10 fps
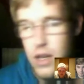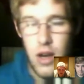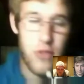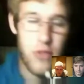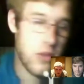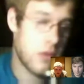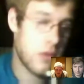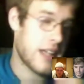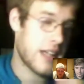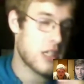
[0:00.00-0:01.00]
know, if you
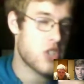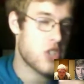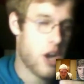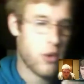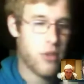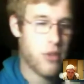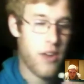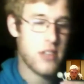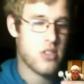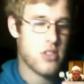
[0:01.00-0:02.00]
liked it, share it with your
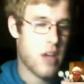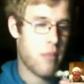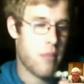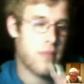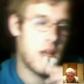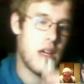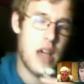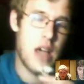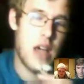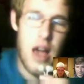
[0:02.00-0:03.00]
friends or something.
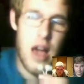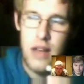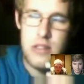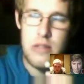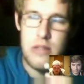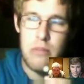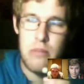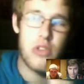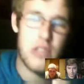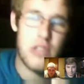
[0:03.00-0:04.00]
It's
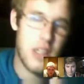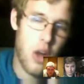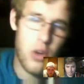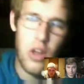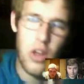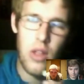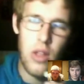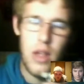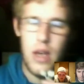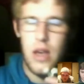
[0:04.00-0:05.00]
mostly local.
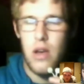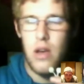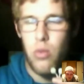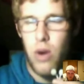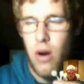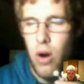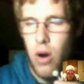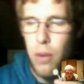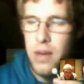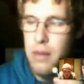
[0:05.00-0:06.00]
We're
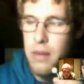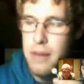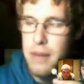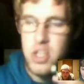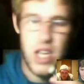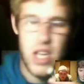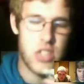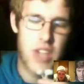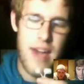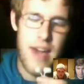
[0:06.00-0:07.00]
hoping to maybe change
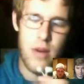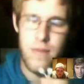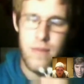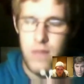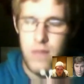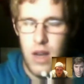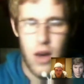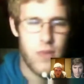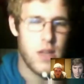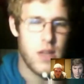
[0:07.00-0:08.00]
that. We're, you know,
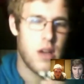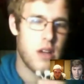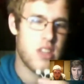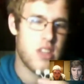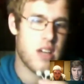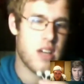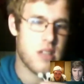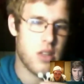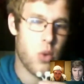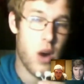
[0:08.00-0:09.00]
things in the
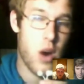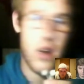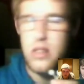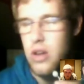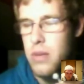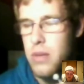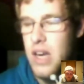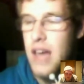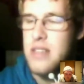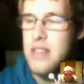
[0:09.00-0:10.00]
works. It'll be
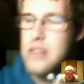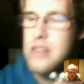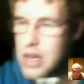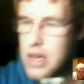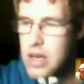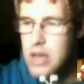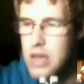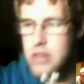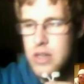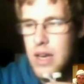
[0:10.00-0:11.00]
nice
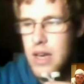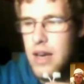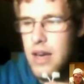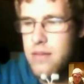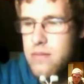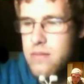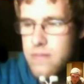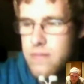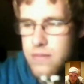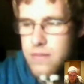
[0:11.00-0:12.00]
to, you
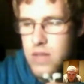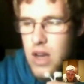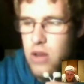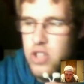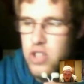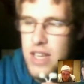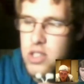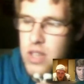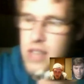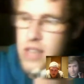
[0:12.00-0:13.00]
know, change
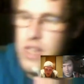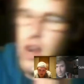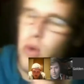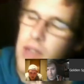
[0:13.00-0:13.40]
things. I know we